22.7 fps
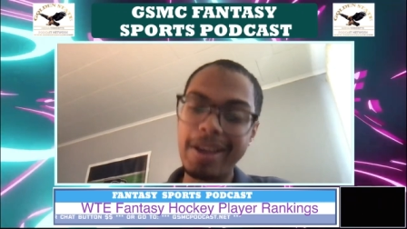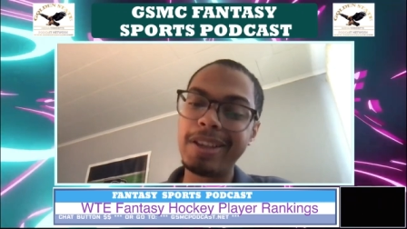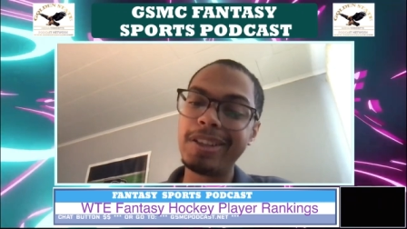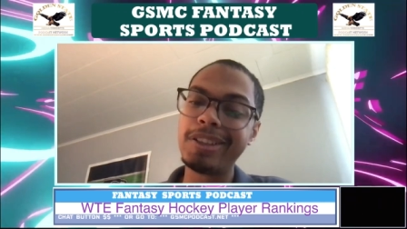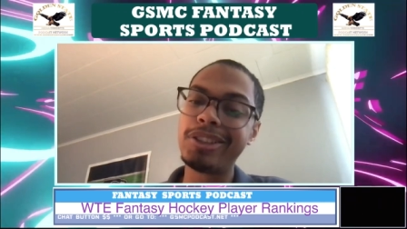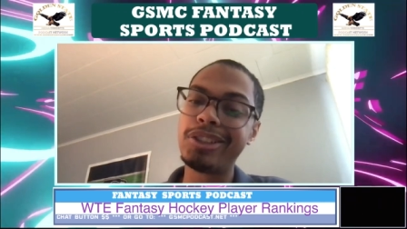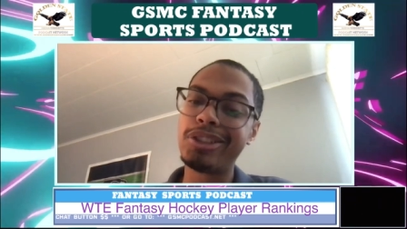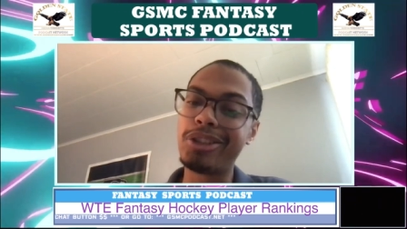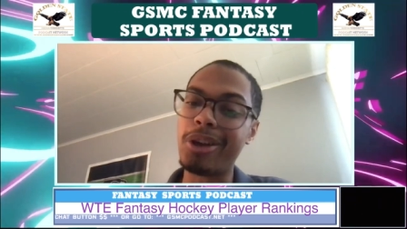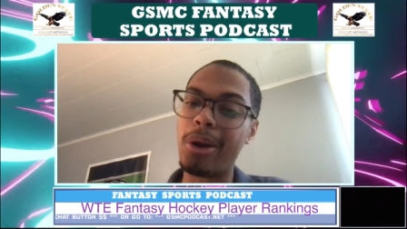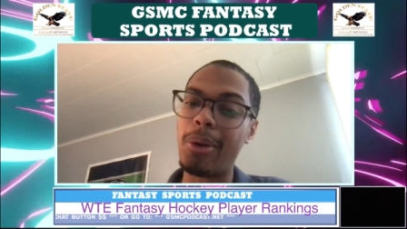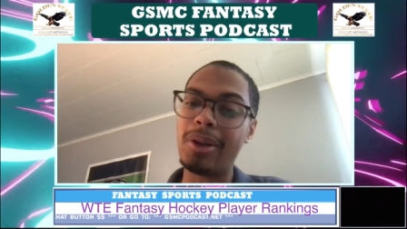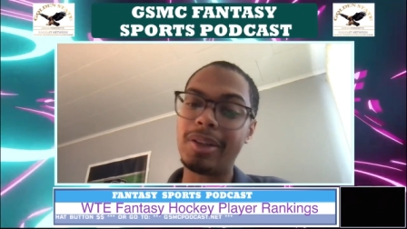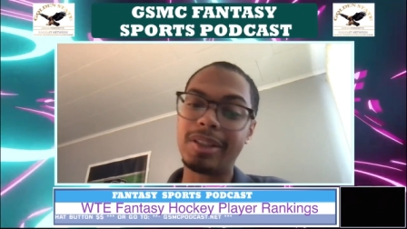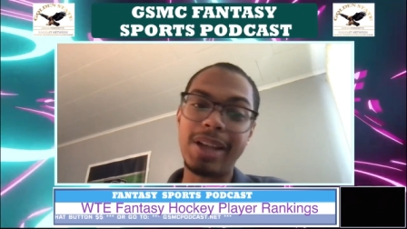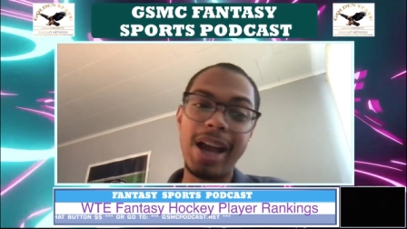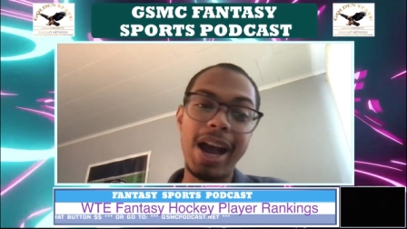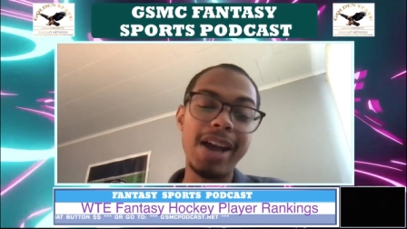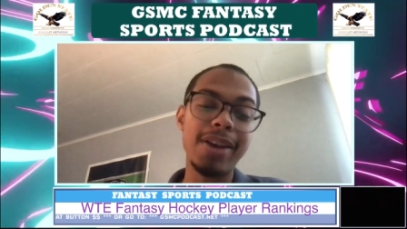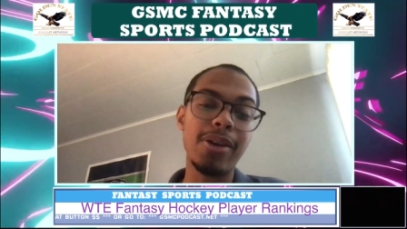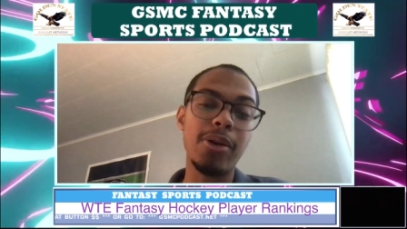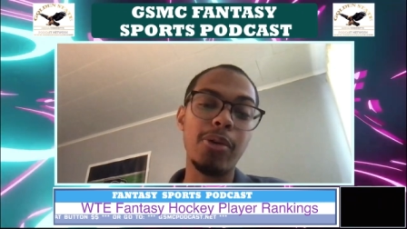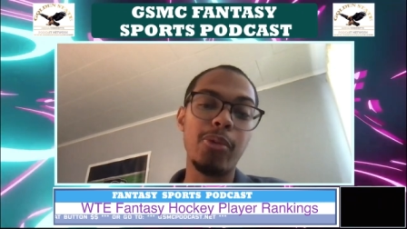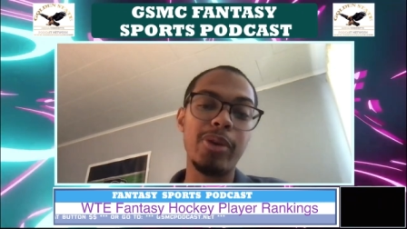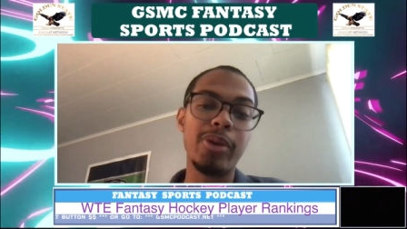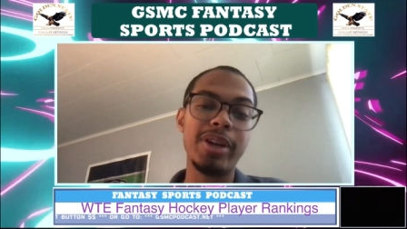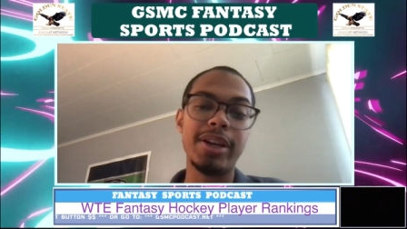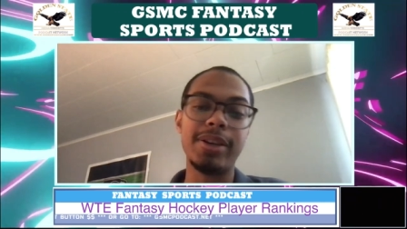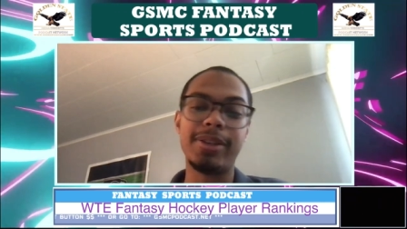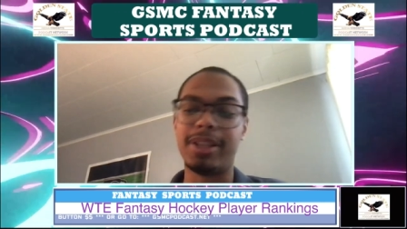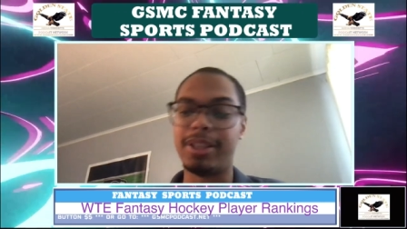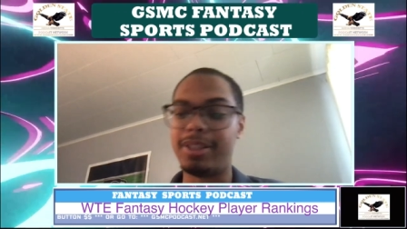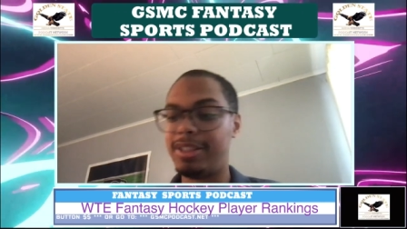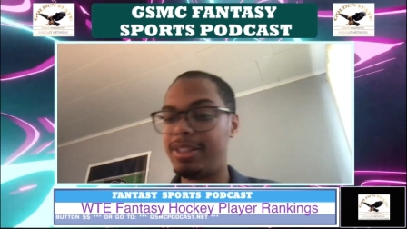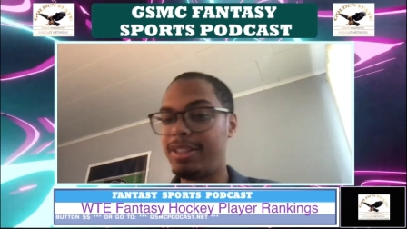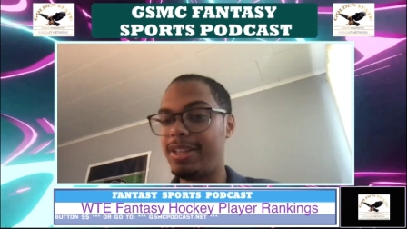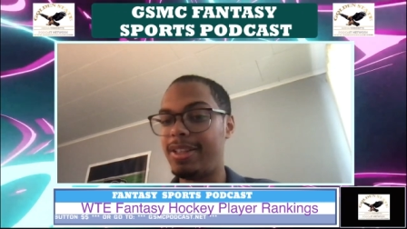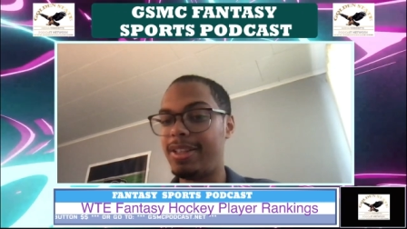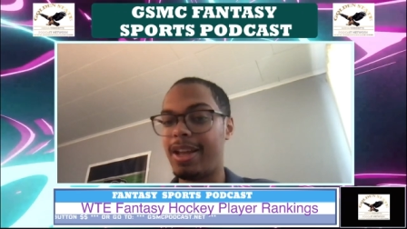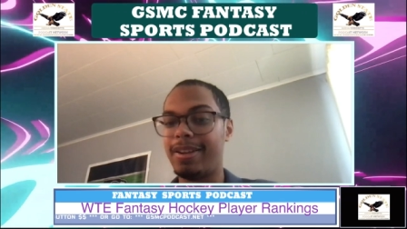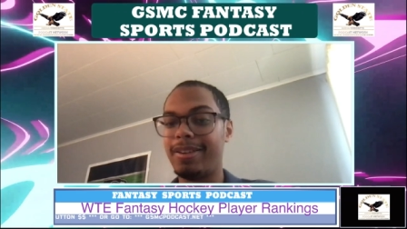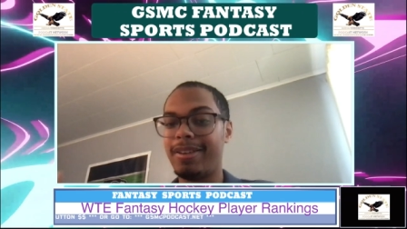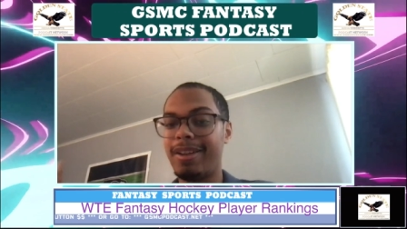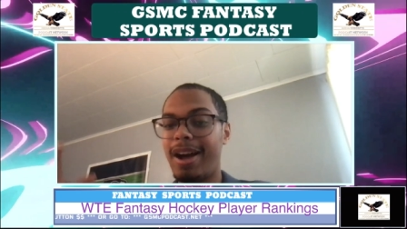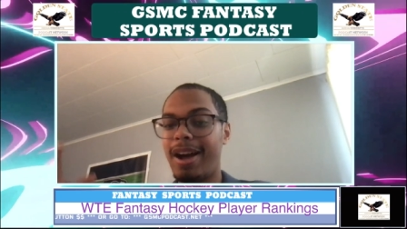So it's kind of weird to see
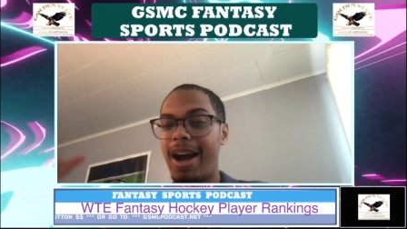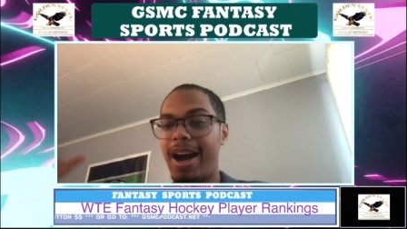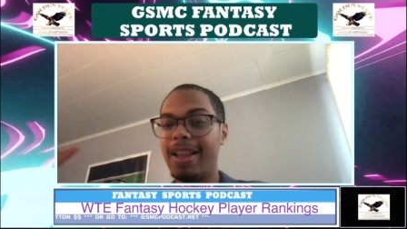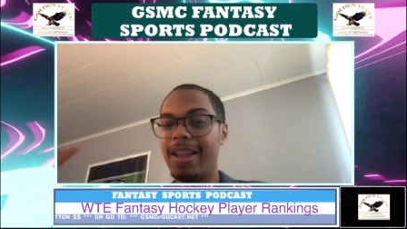that high